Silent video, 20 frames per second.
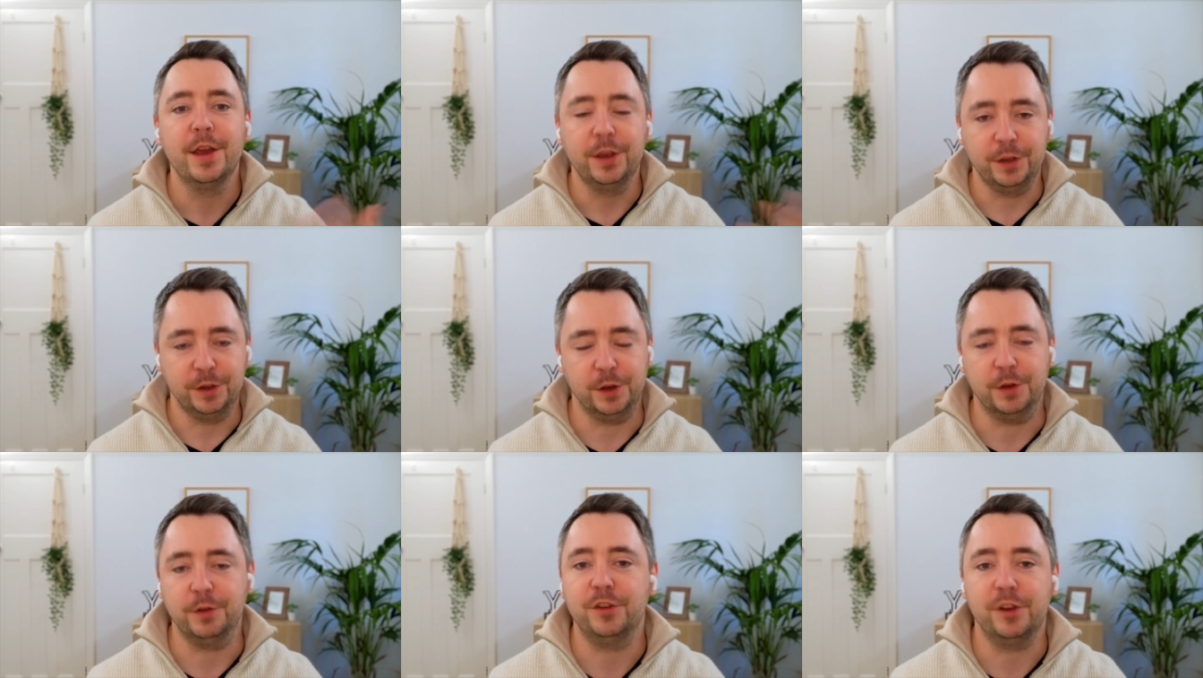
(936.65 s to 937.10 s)

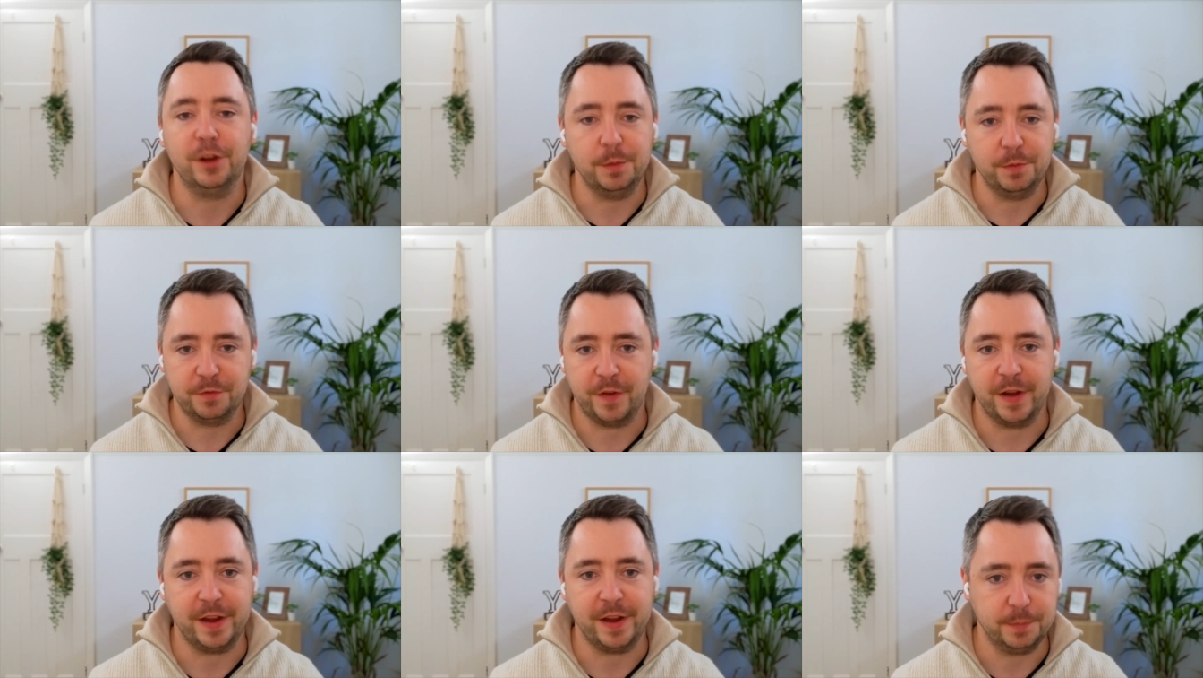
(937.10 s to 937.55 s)
YouTube,
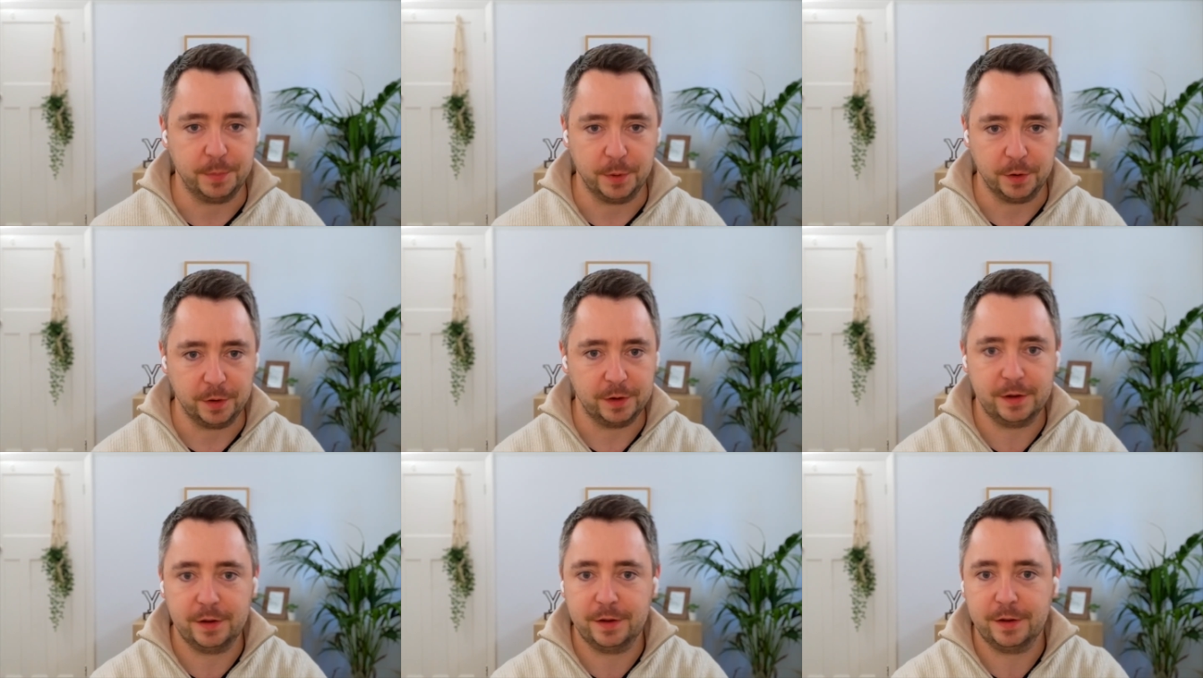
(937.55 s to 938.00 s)

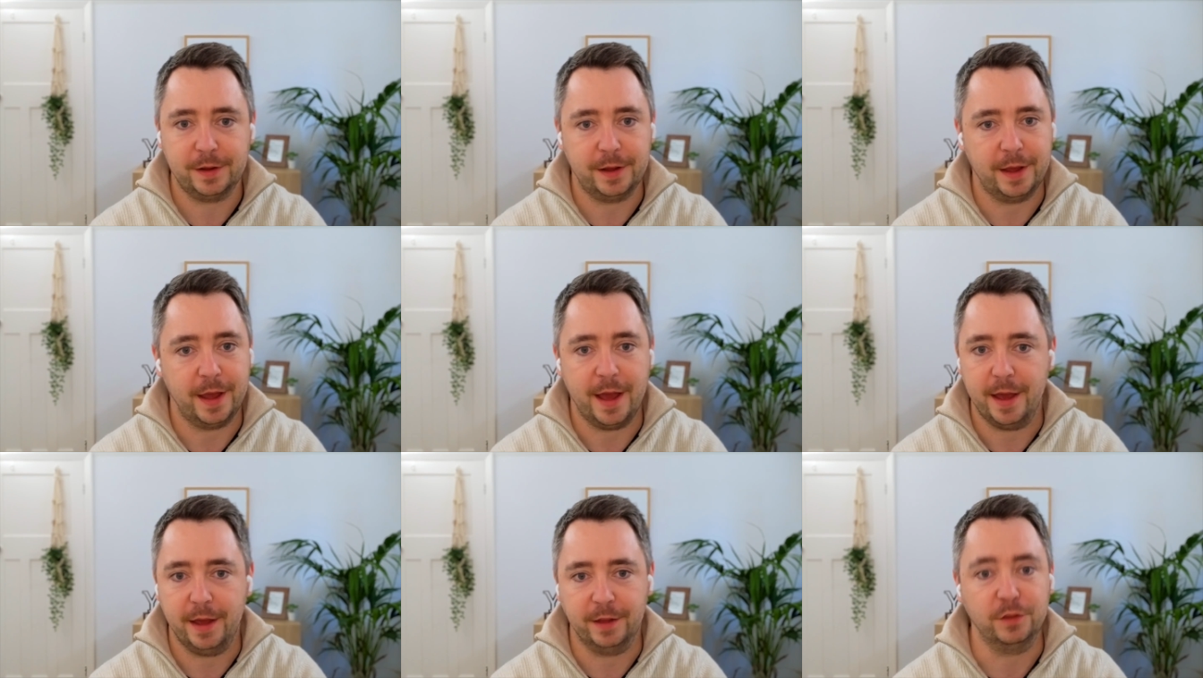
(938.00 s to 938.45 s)
Facebook,
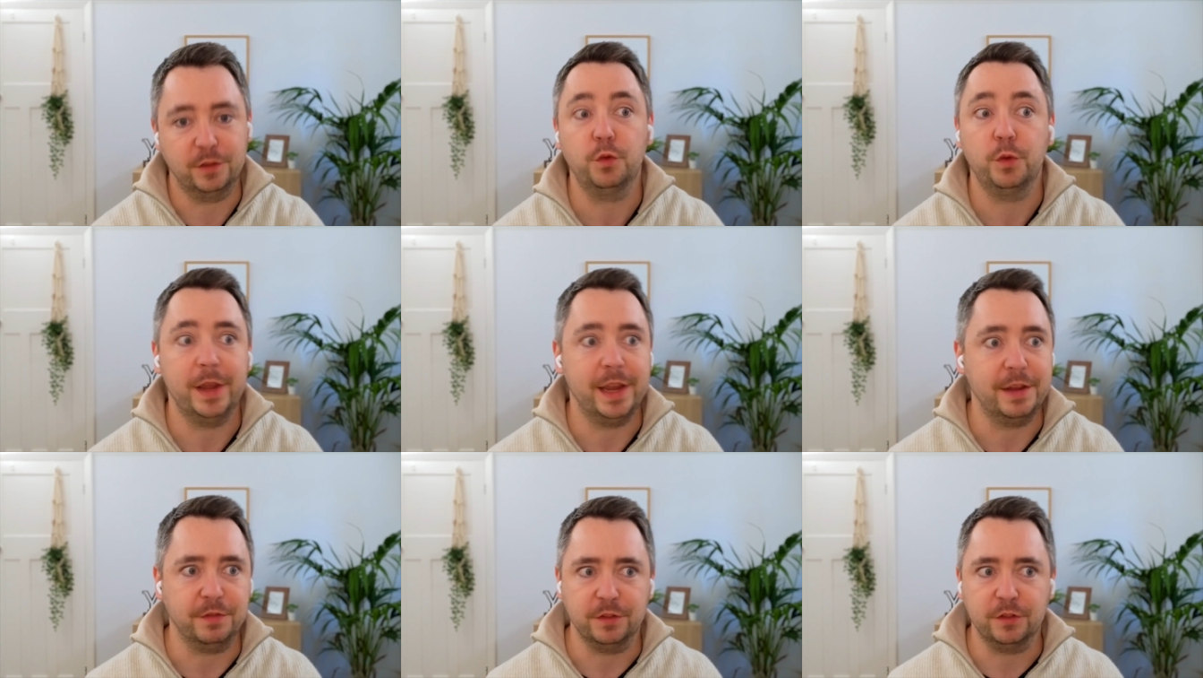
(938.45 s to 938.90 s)

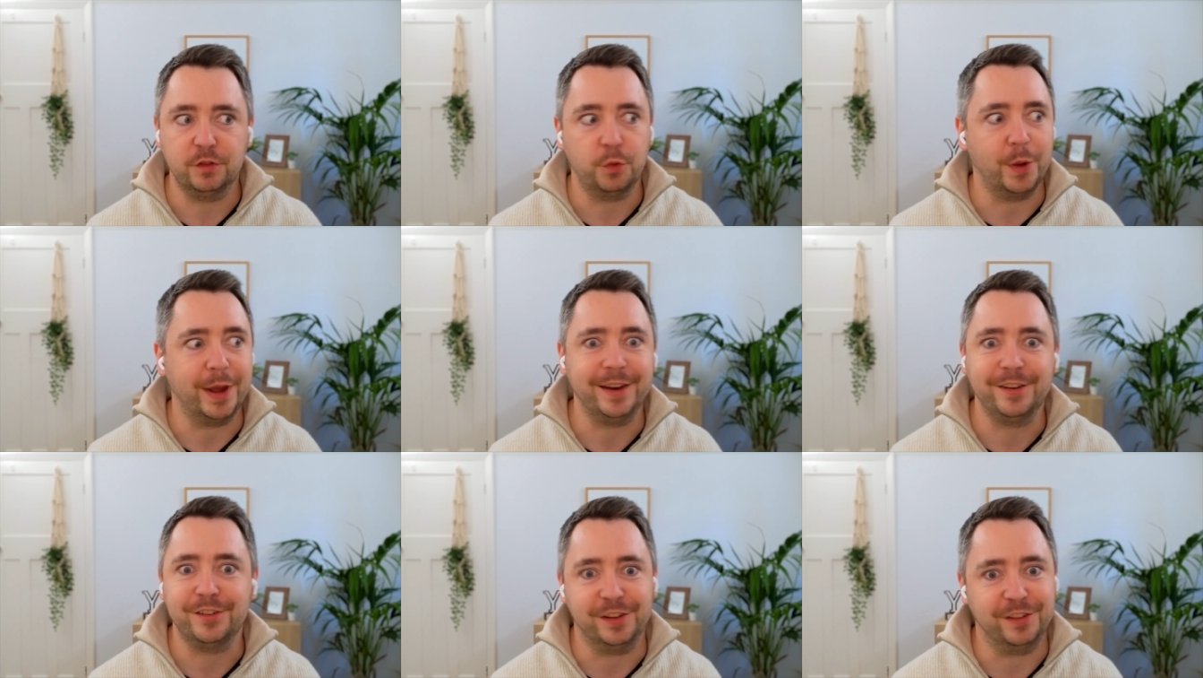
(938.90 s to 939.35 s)
even
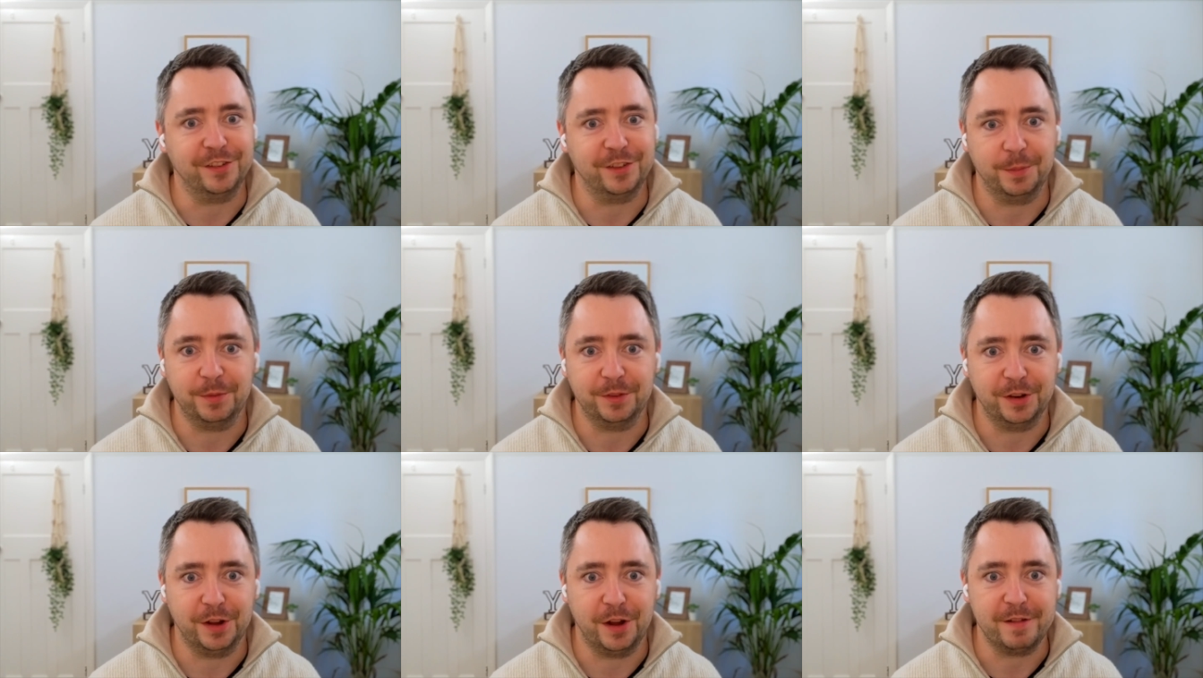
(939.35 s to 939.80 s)
Twitch in some
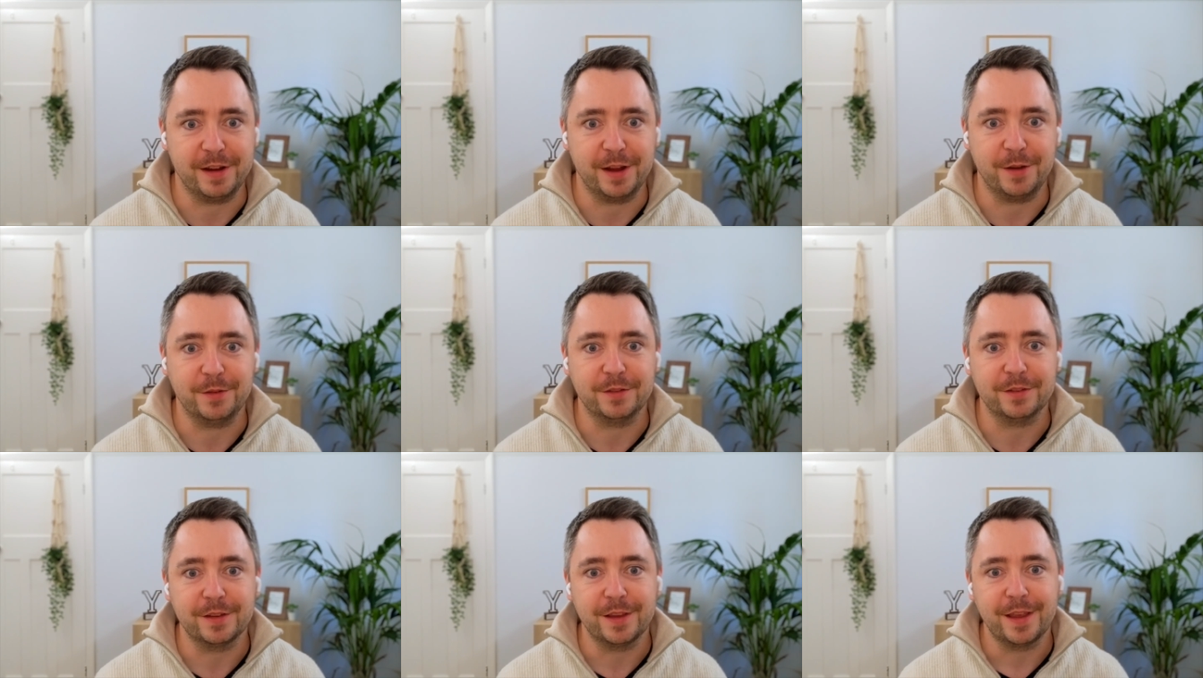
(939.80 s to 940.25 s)

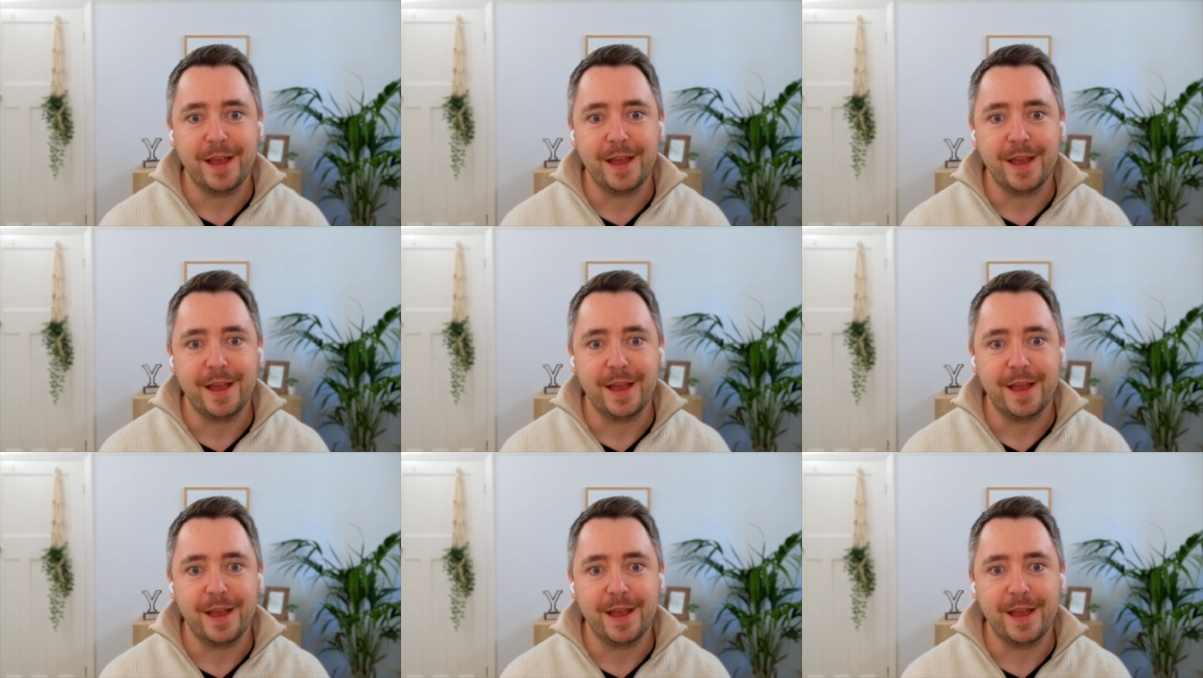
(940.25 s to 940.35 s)
scenarios.